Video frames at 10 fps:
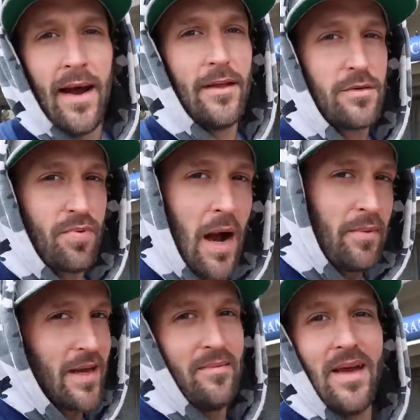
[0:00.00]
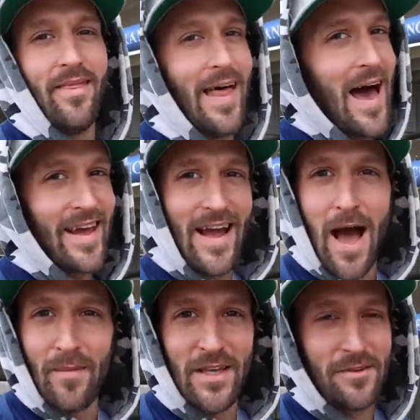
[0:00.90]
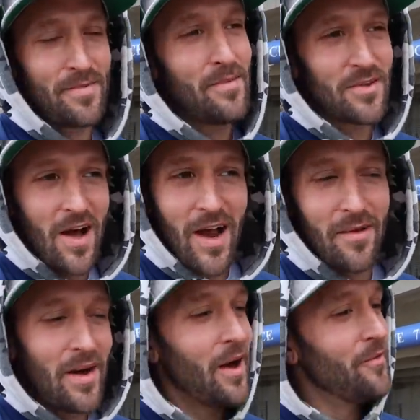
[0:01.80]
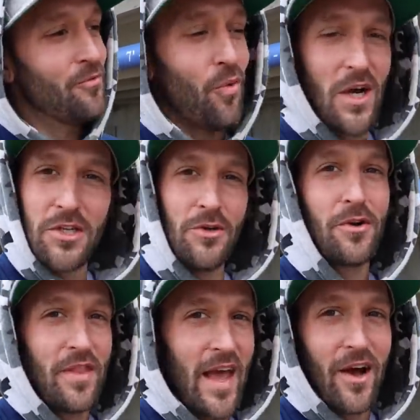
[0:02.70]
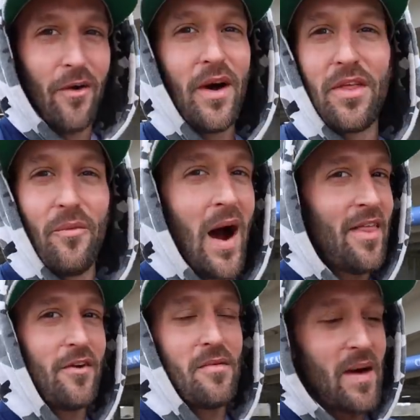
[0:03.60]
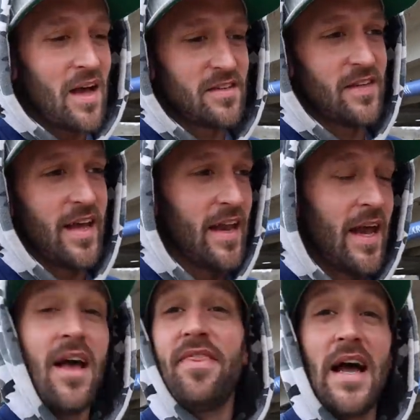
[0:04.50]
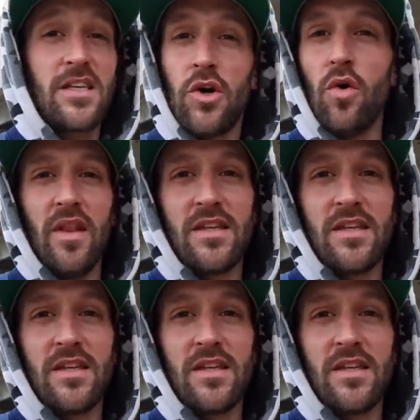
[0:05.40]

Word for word: Uh, there's probably going to be a lot of comments of people talking about what tuner they go with and why they're the best, and that's cool.